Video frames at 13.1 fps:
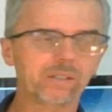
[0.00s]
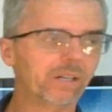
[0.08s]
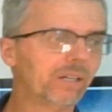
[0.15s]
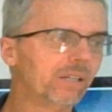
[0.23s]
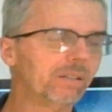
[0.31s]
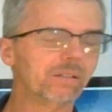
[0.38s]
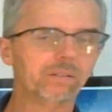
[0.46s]

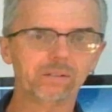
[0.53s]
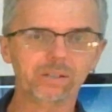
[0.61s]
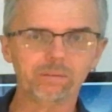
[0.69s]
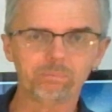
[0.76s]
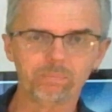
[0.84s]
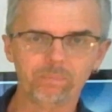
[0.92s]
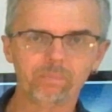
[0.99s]
Find it,
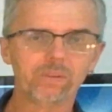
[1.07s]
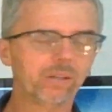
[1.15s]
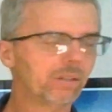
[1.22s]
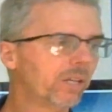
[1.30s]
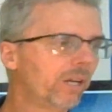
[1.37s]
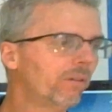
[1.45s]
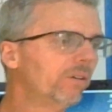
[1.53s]
click on
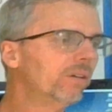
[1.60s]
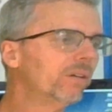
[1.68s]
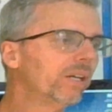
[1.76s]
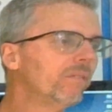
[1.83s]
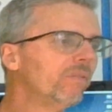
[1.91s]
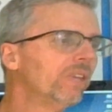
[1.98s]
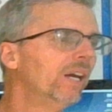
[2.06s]
it, and
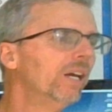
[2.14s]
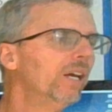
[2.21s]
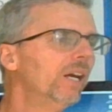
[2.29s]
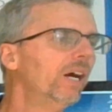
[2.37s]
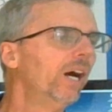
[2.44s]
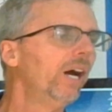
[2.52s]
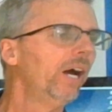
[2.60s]

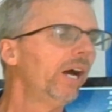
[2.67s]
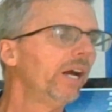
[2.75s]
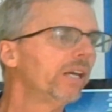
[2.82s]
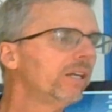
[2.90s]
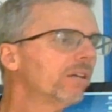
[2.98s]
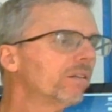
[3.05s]
carry on.